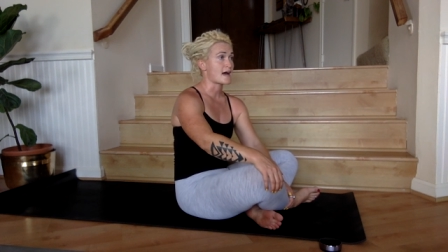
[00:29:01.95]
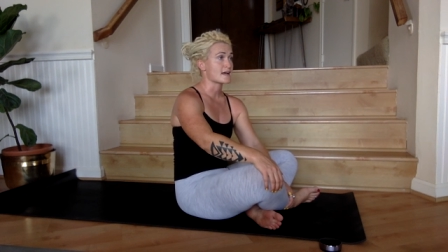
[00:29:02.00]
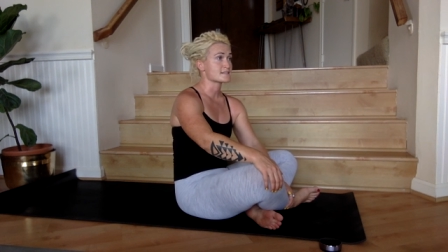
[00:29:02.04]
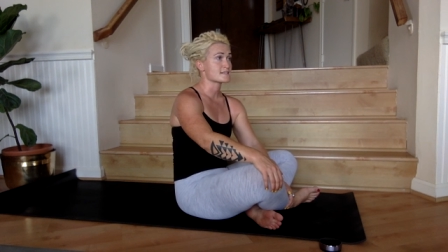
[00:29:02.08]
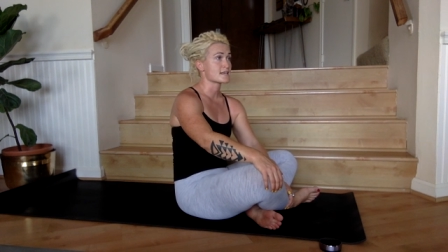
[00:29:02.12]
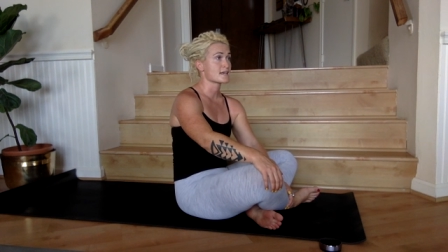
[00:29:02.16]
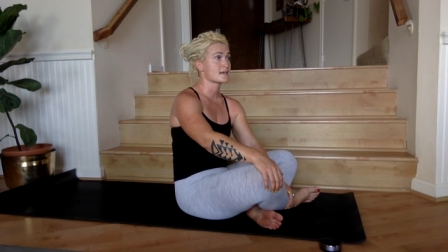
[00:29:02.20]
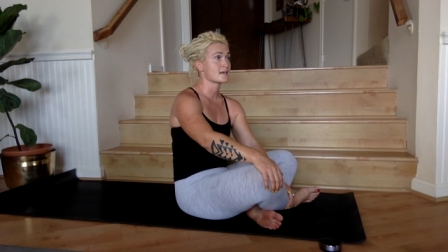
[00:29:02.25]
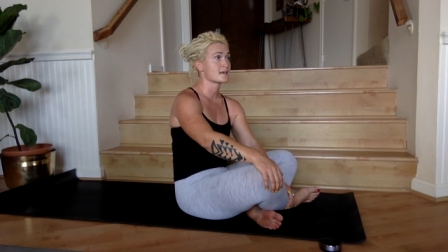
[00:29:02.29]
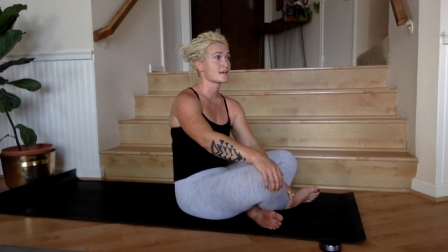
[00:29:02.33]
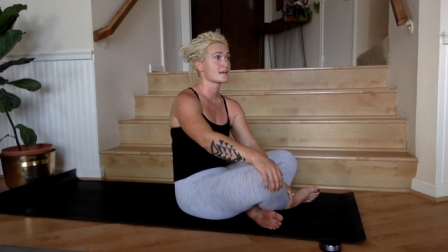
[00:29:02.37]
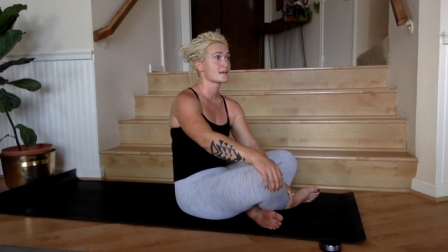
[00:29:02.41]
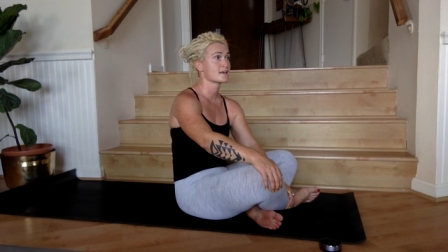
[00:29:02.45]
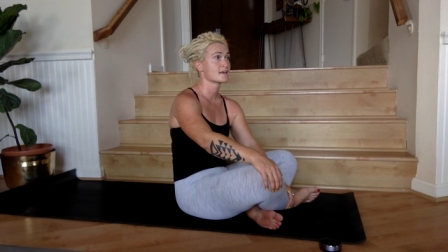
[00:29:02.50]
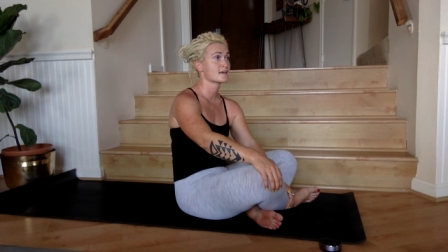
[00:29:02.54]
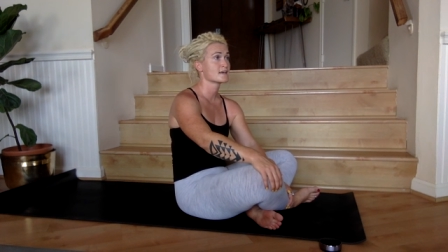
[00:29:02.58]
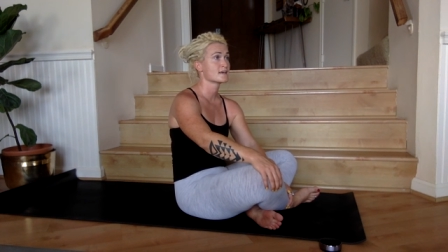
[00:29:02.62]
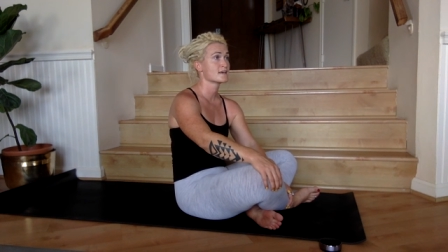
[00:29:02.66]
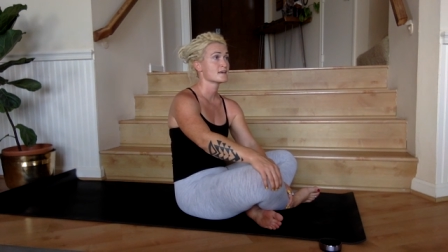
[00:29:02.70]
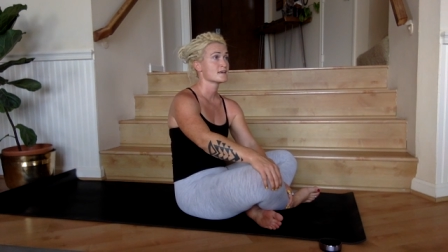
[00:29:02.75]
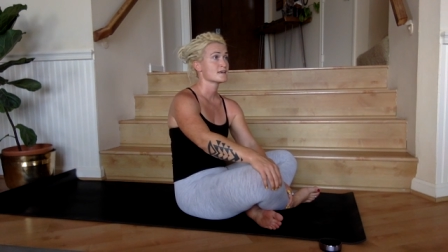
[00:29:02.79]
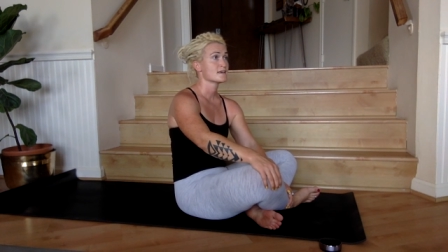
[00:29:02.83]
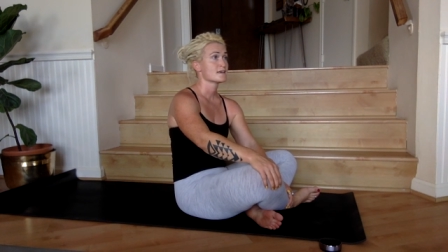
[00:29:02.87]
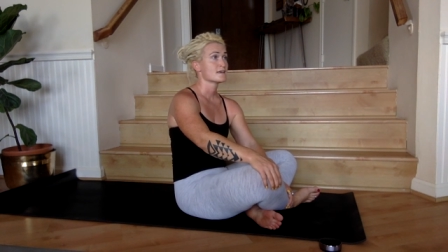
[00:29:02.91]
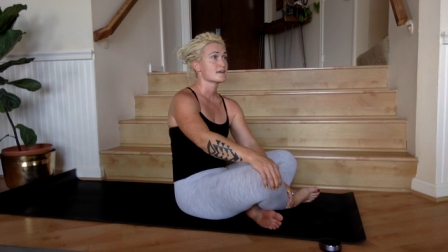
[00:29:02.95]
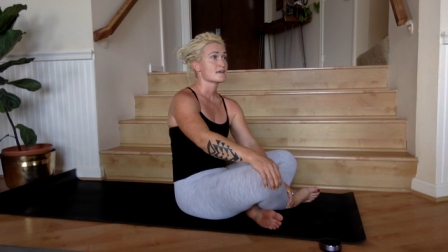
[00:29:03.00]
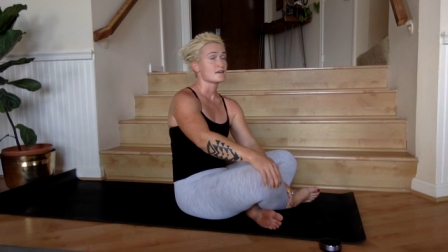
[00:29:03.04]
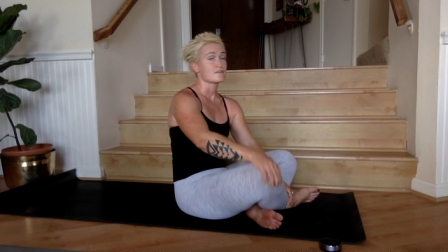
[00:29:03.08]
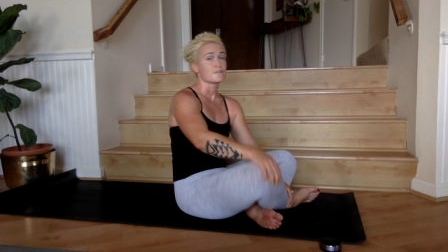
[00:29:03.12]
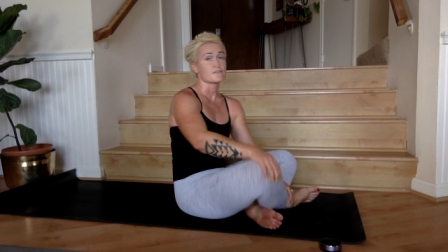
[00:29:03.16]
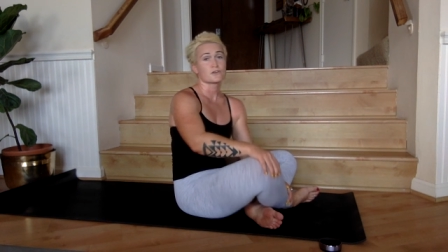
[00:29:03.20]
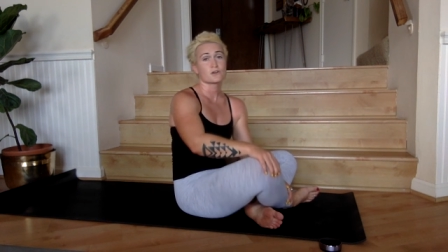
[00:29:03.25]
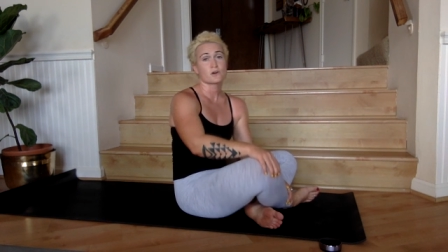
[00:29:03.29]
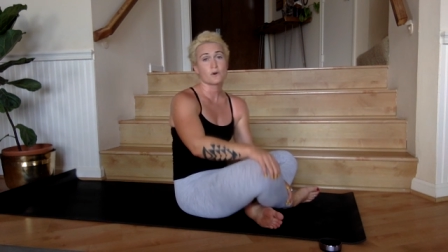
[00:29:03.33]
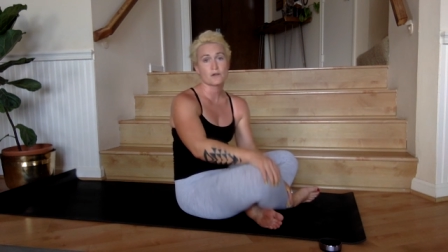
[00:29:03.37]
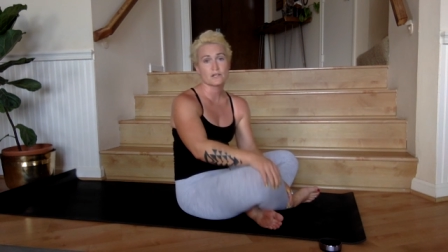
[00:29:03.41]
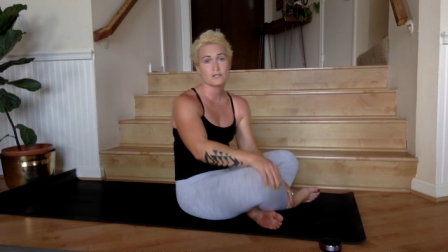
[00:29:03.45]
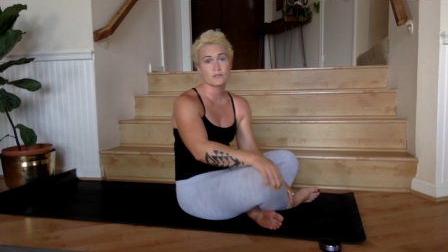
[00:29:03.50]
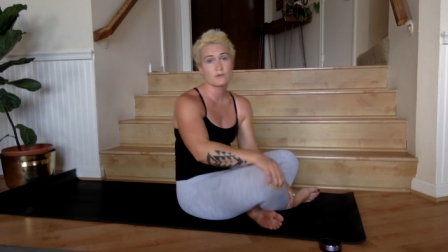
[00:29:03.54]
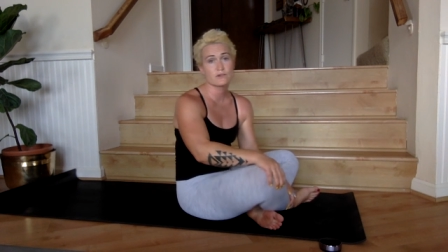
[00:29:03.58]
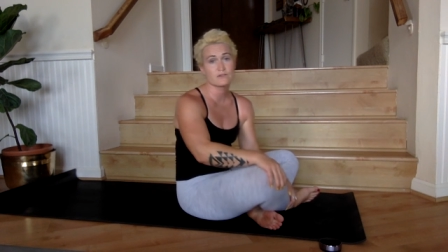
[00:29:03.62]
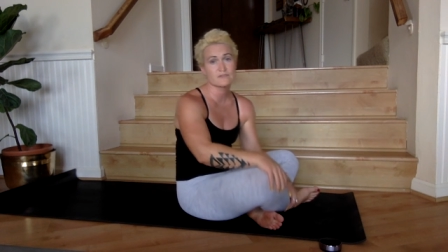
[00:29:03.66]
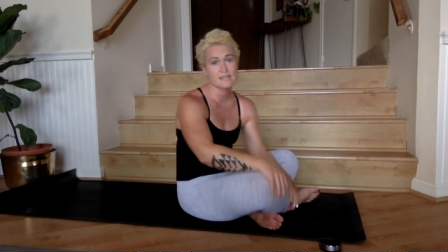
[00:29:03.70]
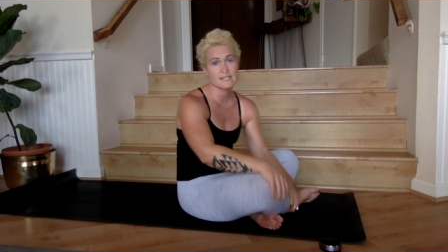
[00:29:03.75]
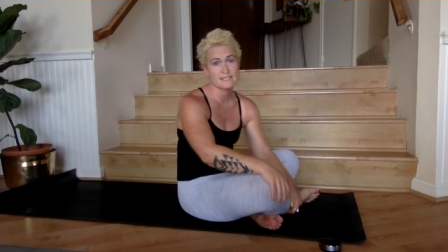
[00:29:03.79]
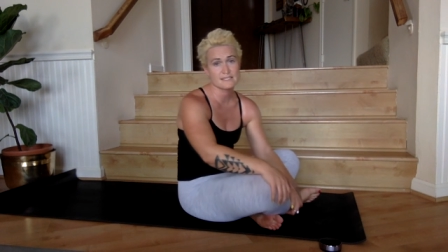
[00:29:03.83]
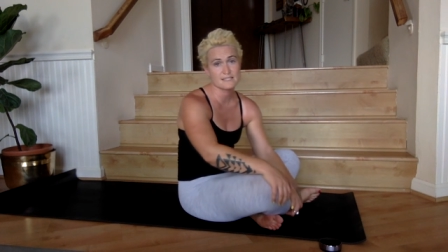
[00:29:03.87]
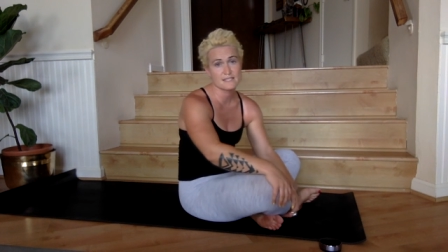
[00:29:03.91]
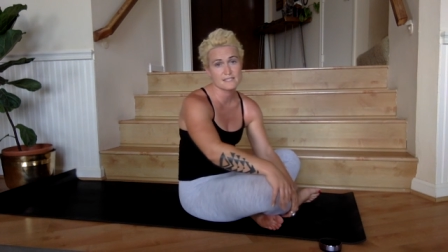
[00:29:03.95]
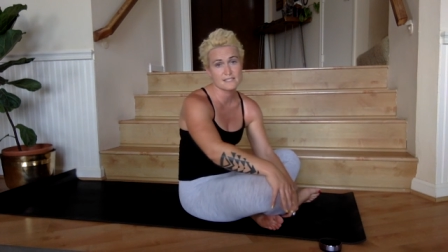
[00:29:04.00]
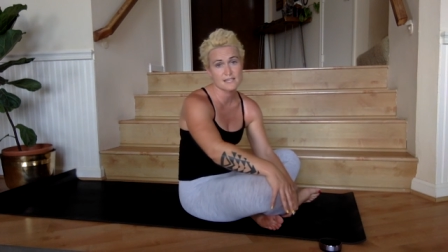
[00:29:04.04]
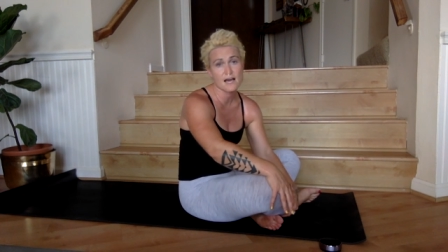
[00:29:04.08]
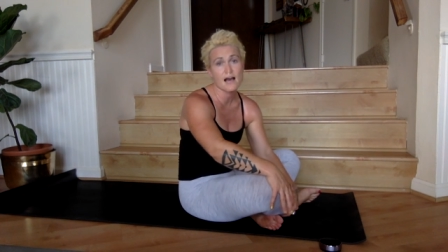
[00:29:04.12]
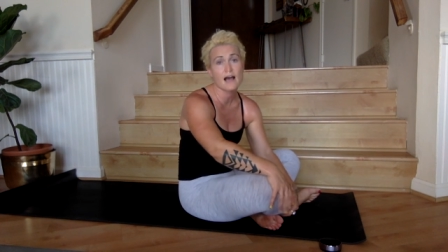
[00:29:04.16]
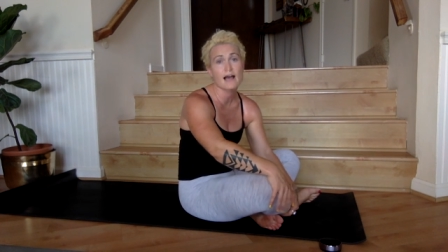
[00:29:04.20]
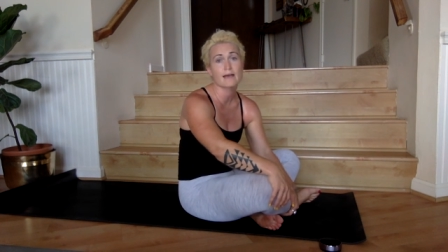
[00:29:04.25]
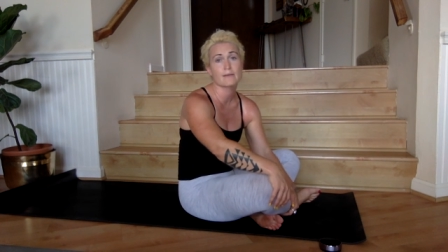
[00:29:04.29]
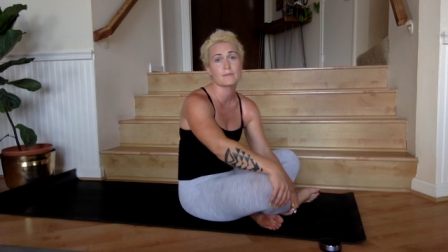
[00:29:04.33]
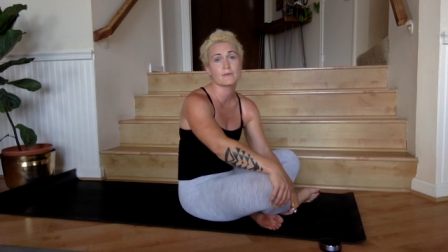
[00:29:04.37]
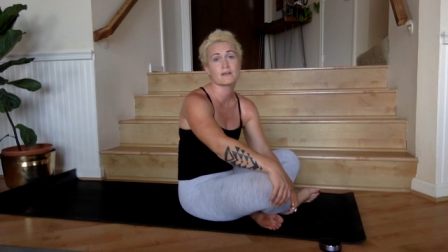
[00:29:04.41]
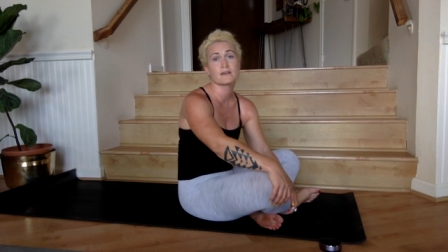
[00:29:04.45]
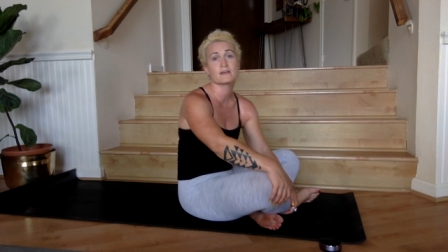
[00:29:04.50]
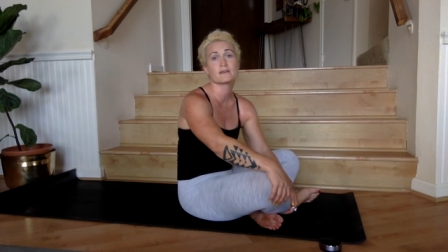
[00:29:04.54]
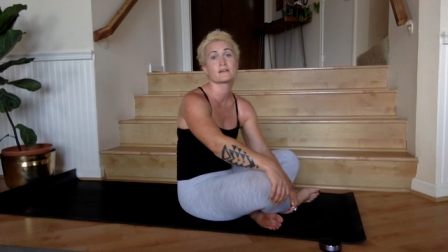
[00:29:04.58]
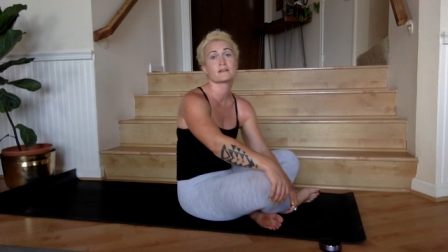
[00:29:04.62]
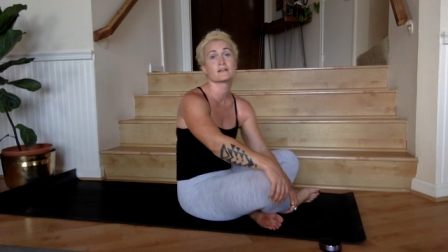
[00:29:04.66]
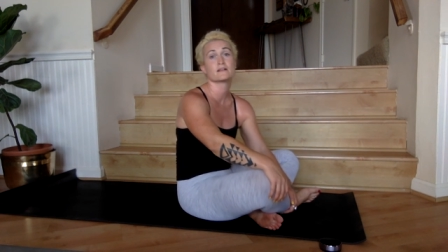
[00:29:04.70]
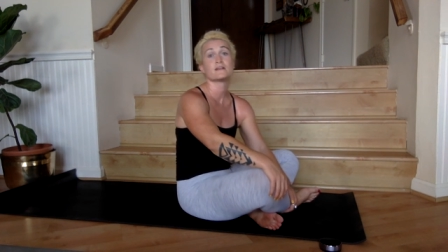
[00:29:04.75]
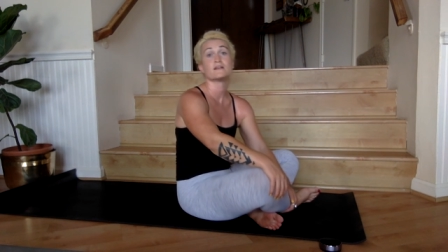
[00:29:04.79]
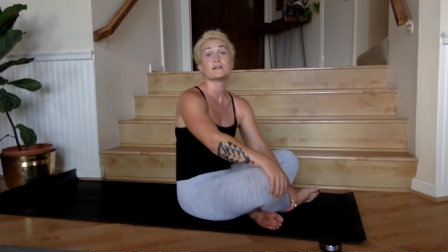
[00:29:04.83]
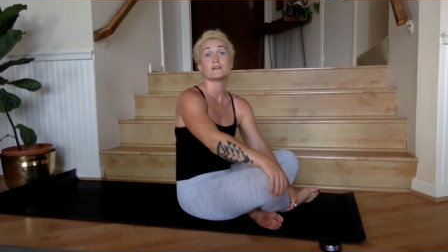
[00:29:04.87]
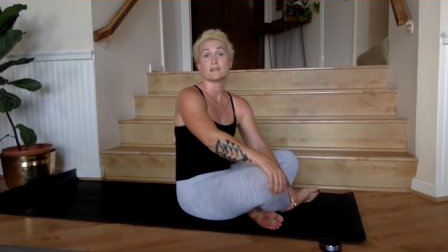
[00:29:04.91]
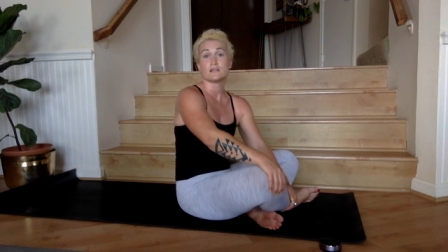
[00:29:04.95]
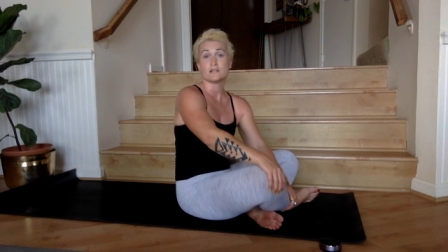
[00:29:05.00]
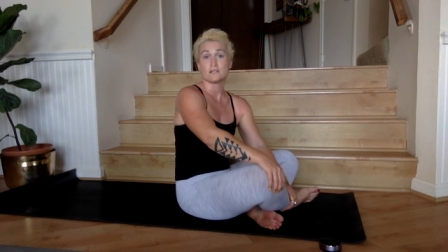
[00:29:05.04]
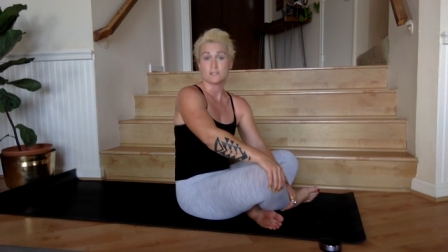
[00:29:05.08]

is that if you're going to invest the time